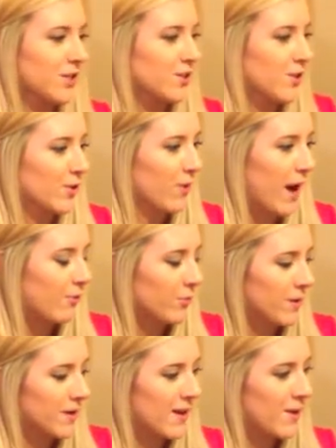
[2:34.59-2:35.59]
to the
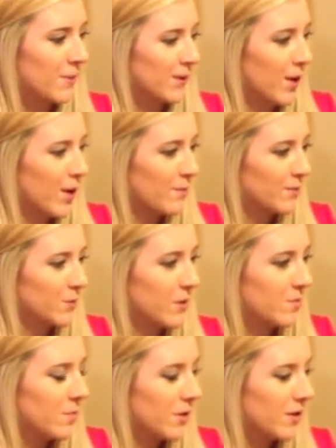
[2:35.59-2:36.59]
rivalry that went on between
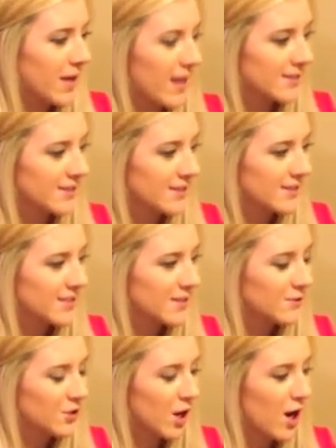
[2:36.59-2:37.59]
Bill Gates and
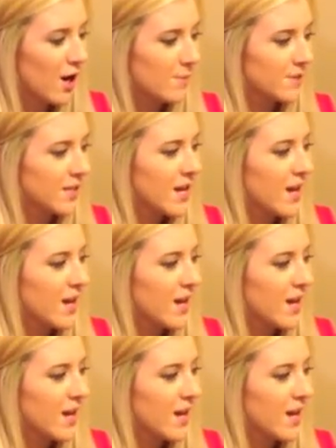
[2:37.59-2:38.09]
Steve Jobs.